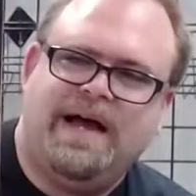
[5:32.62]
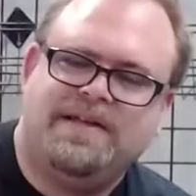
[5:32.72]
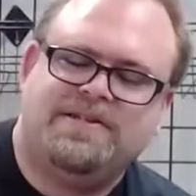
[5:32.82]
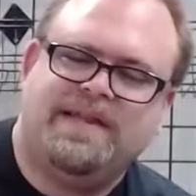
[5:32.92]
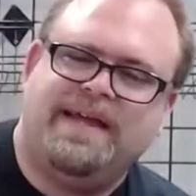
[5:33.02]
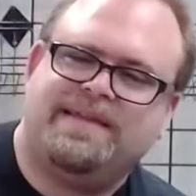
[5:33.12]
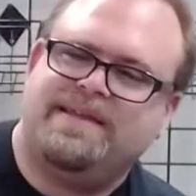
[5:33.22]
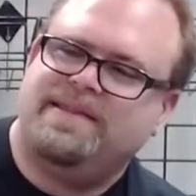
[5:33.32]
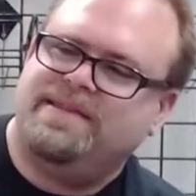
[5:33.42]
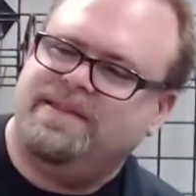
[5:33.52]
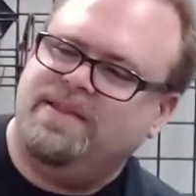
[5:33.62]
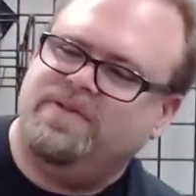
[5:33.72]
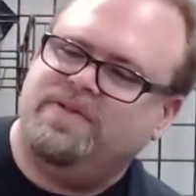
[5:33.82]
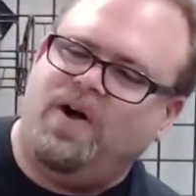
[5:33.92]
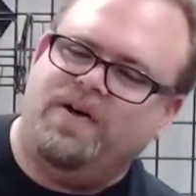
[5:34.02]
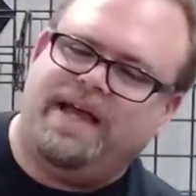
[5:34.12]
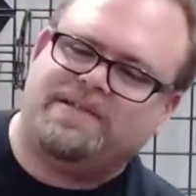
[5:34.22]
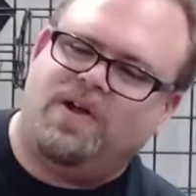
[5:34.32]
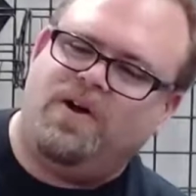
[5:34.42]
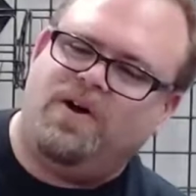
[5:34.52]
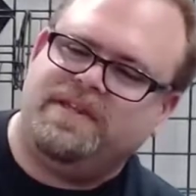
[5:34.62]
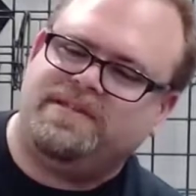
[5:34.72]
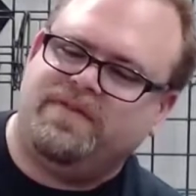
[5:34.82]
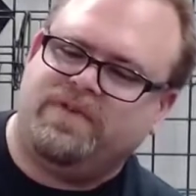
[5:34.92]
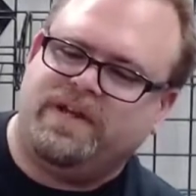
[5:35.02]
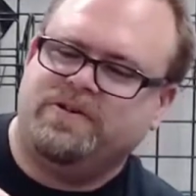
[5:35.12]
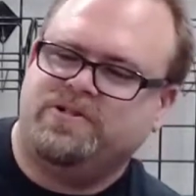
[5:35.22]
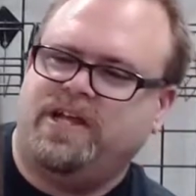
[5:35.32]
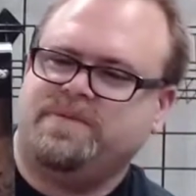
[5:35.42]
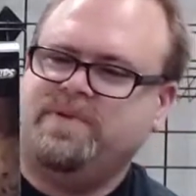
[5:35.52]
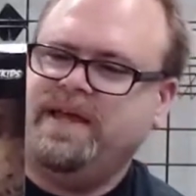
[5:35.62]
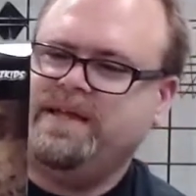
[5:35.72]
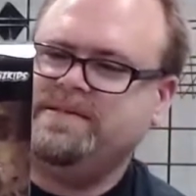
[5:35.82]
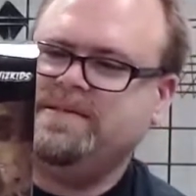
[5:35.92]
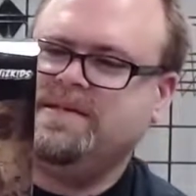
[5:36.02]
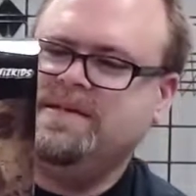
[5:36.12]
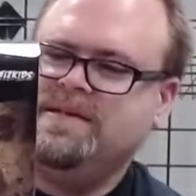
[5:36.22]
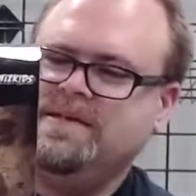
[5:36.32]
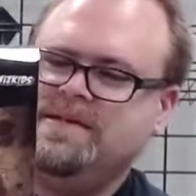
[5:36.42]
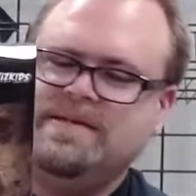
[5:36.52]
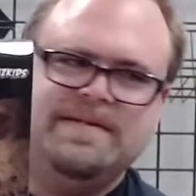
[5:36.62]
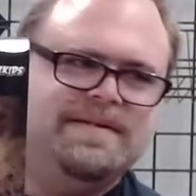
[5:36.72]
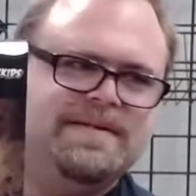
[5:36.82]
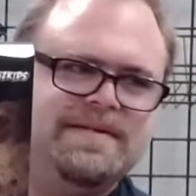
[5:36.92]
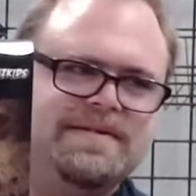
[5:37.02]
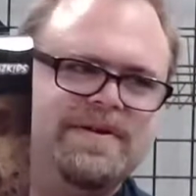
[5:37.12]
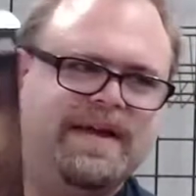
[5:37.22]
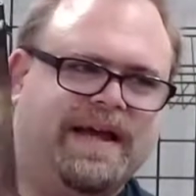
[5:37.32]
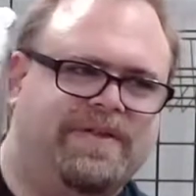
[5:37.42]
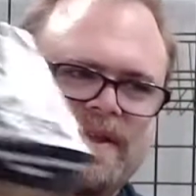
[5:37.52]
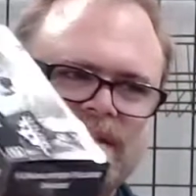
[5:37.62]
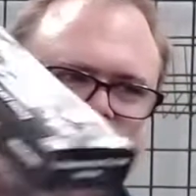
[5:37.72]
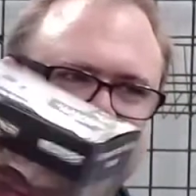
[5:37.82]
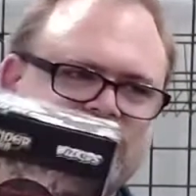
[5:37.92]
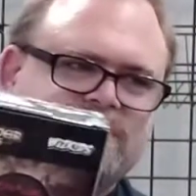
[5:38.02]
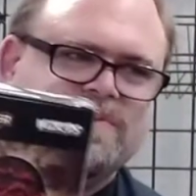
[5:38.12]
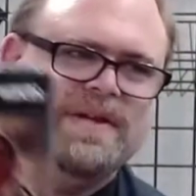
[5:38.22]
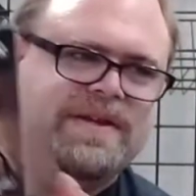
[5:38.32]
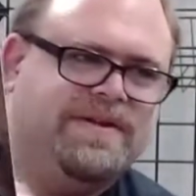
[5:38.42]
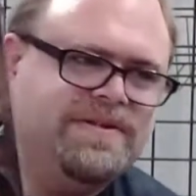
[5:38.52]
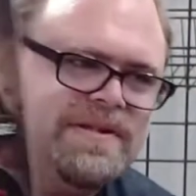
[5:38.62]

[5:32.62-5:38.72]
just like that it has all these different interchangeable heads. So like I think that's really cool. Like you can just kind